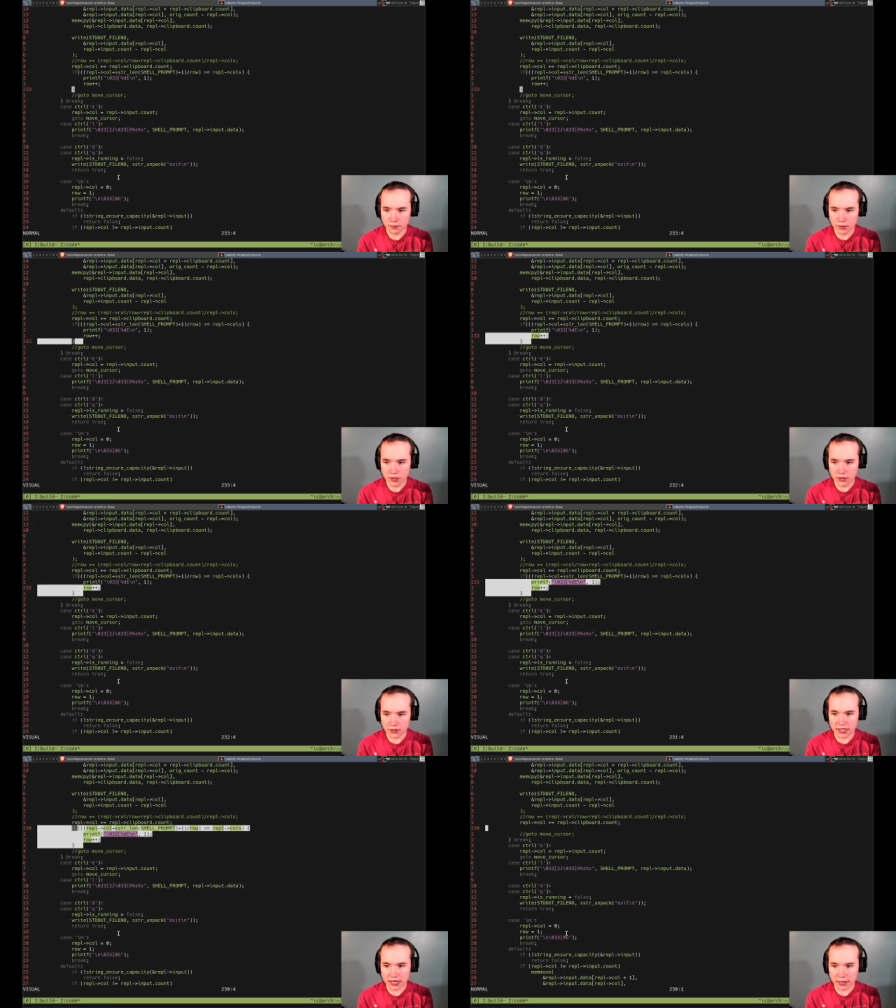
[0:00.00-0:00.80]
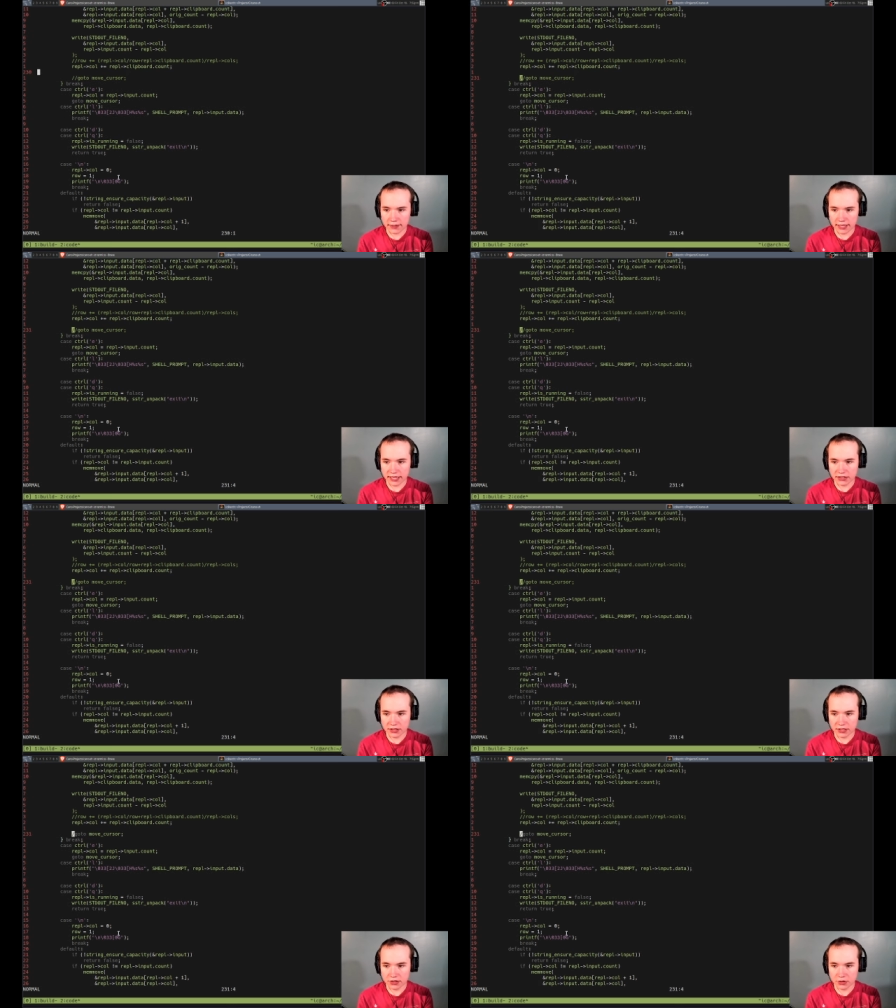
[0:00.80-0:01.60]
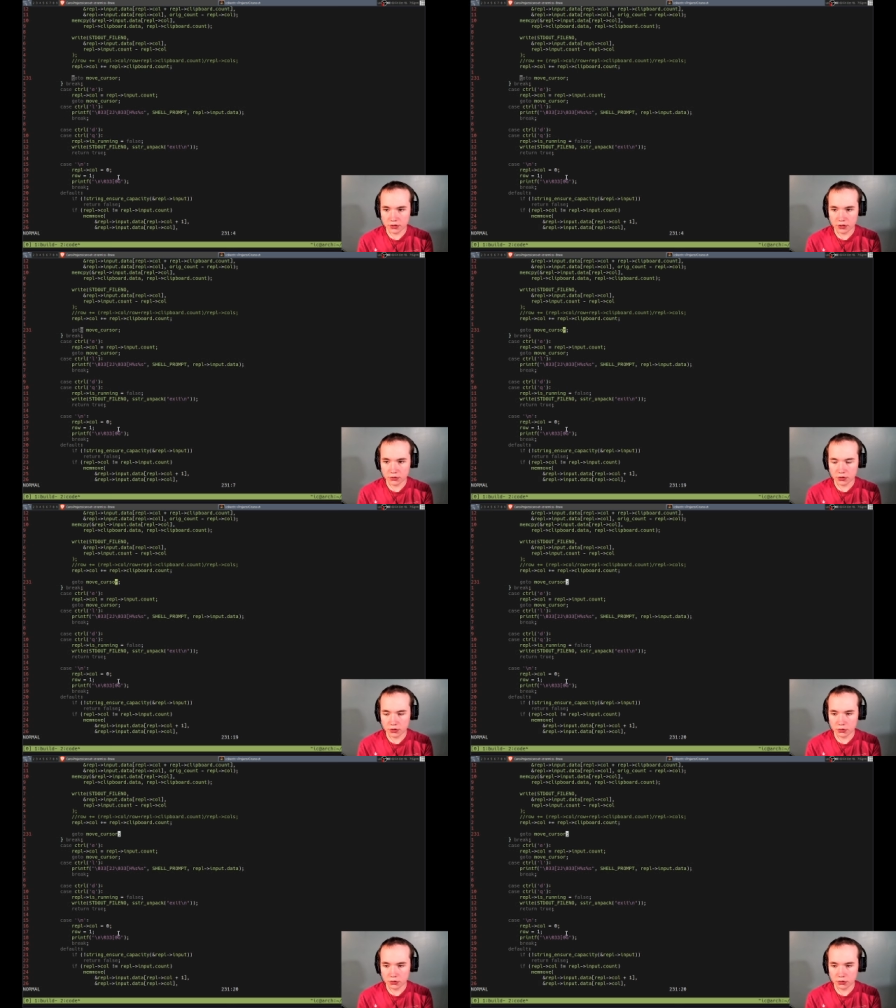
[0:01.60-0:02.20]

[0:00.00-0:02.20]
So instead of copying that, actually, let's do go to.